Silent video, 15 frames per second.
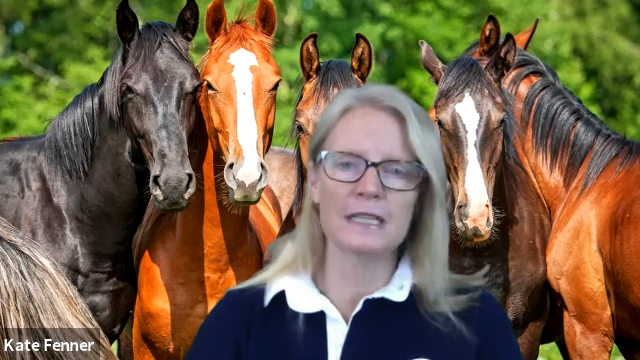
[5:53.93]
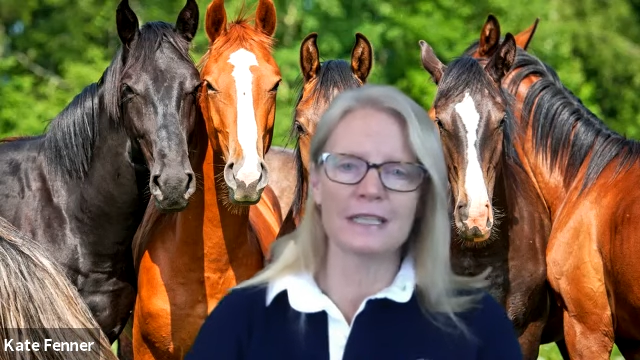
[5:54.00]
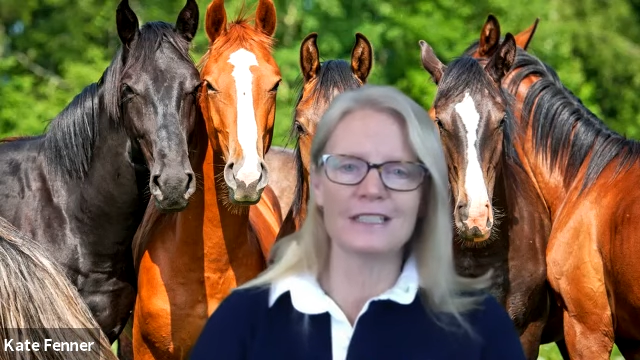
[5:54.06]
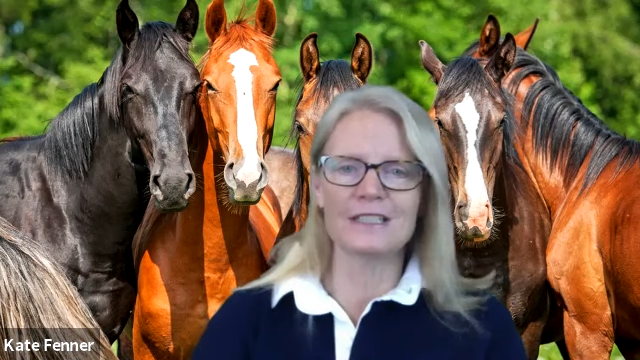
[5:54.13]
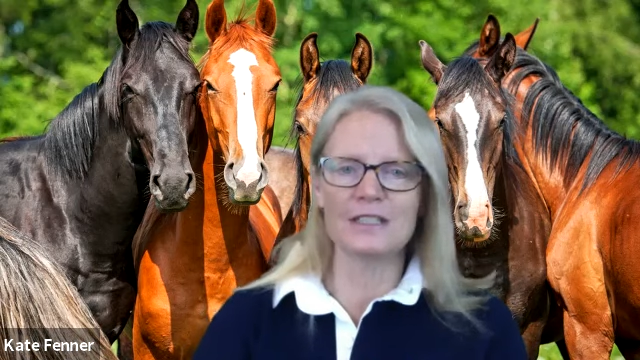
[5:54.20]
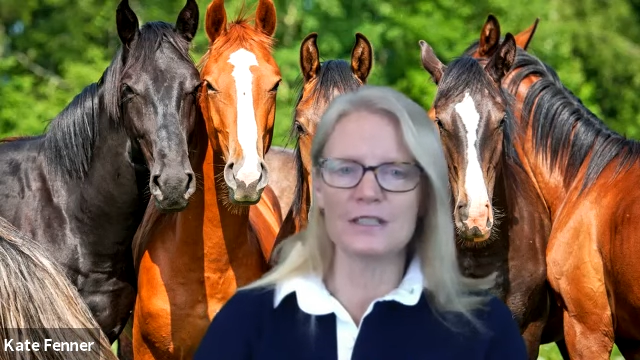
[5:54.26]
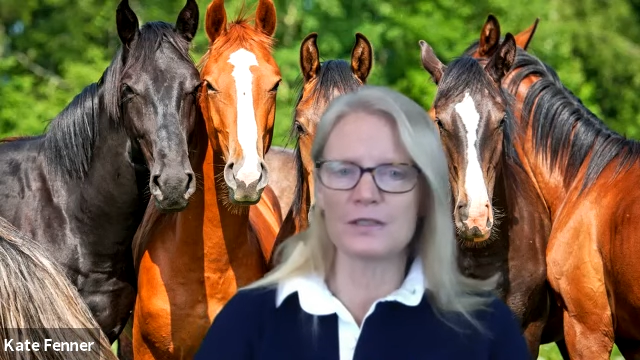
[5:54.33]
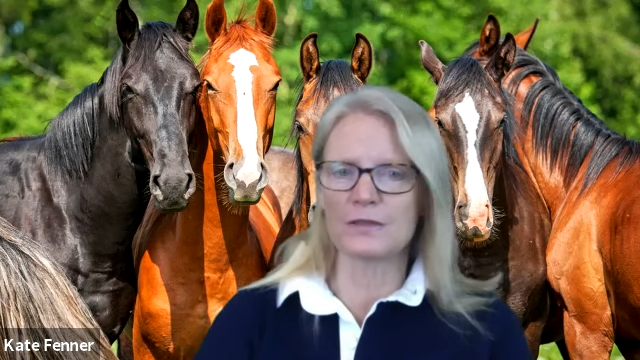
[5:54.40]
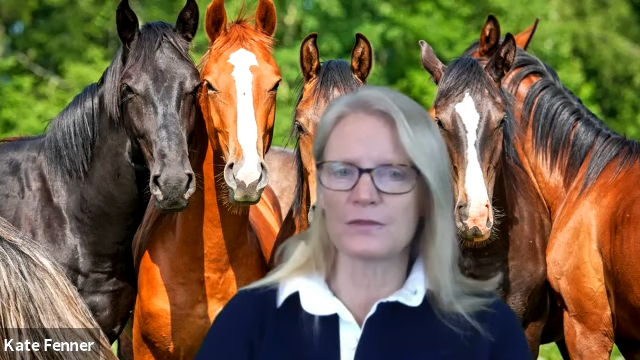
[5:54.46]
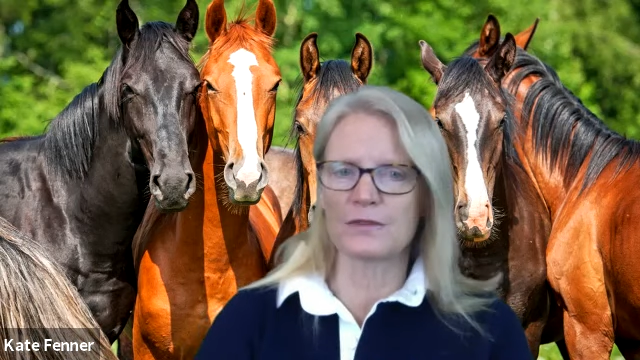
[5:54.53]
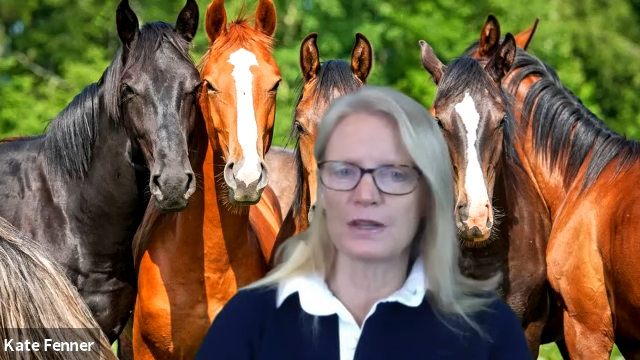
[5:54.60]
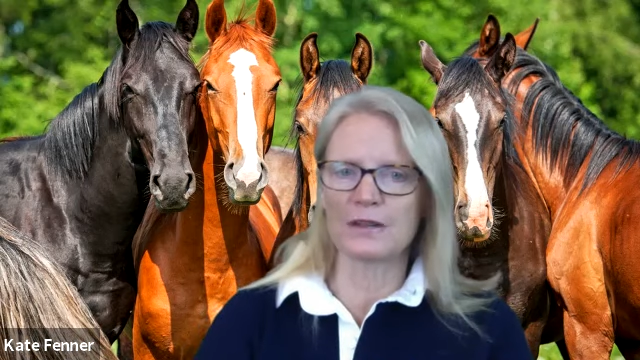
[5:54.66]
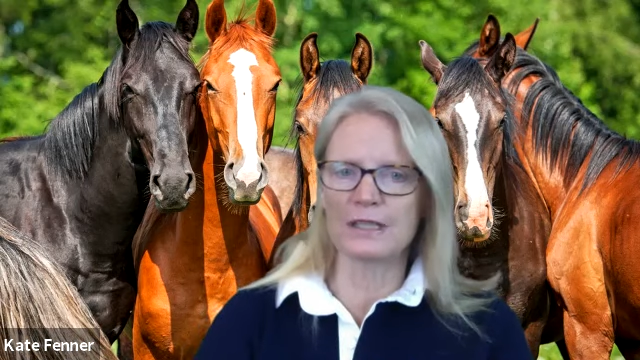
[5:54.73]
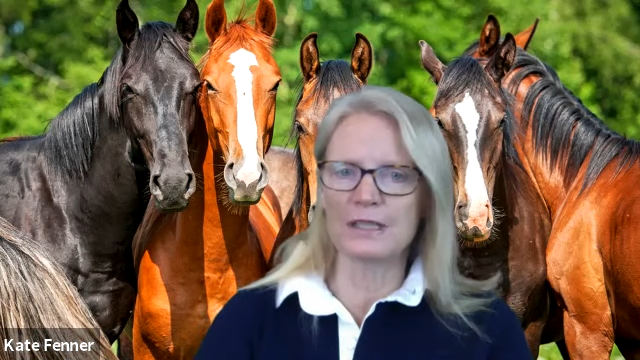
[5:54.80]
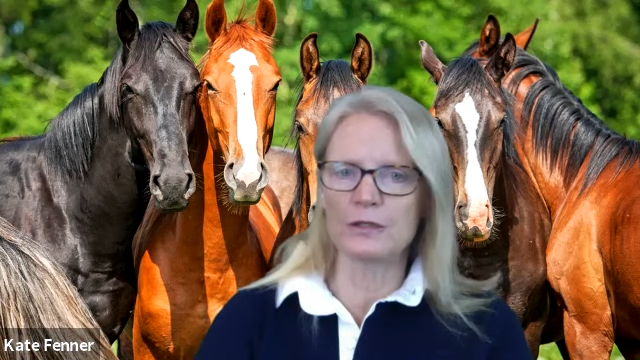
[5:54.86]
is
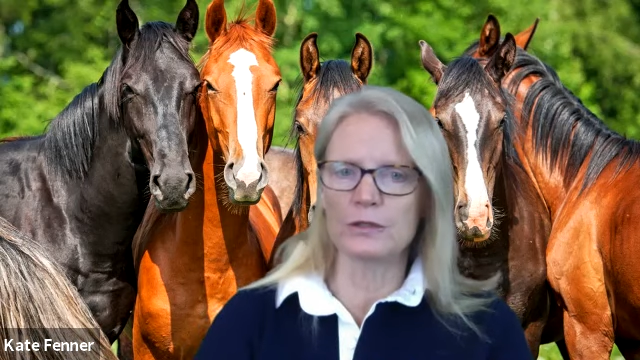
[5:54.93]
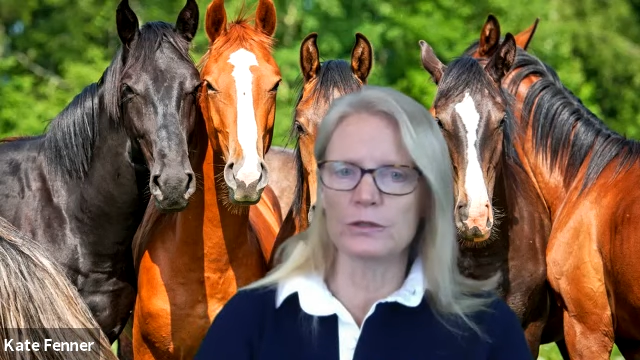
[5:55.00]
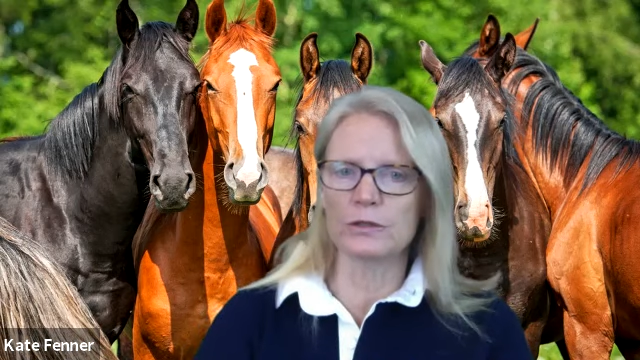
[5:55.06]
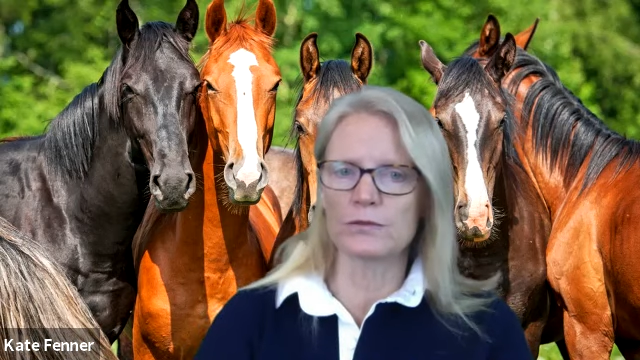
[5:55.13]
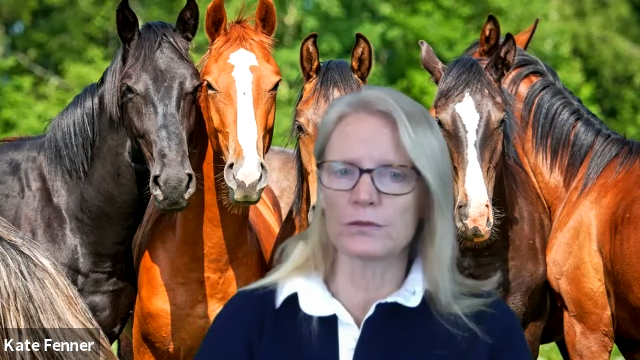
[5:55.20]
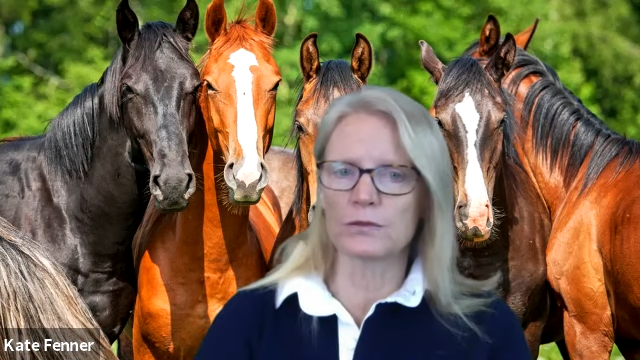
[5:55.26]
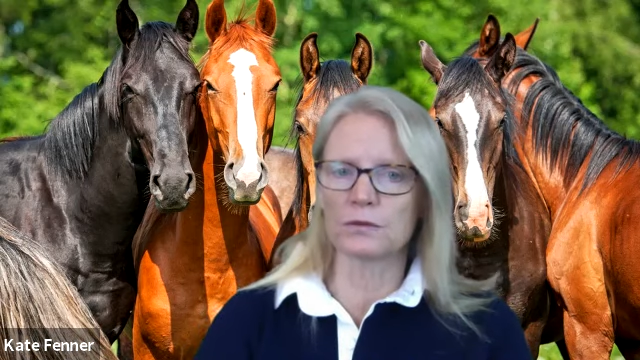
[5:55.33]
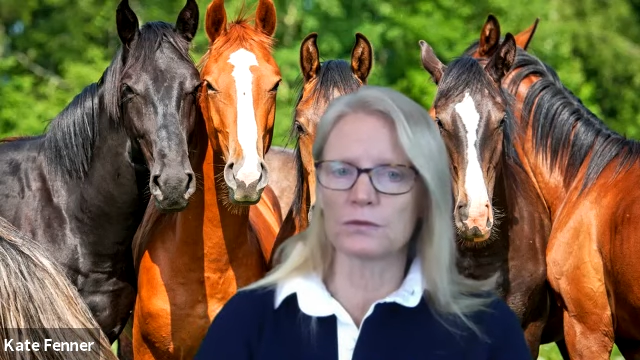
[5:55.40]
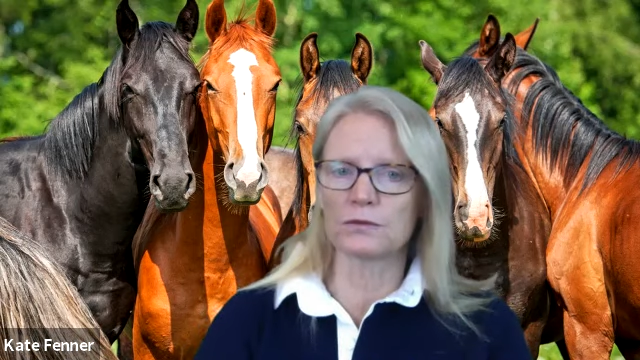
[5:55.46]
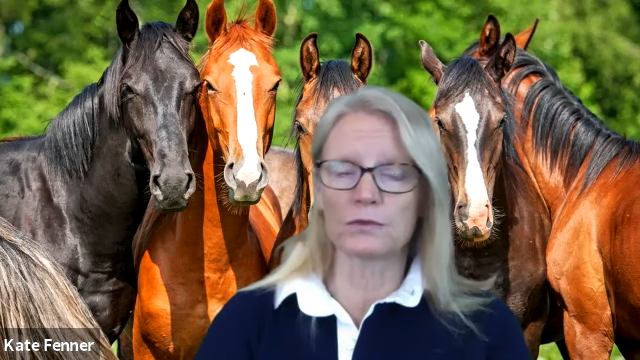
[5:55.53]
very useful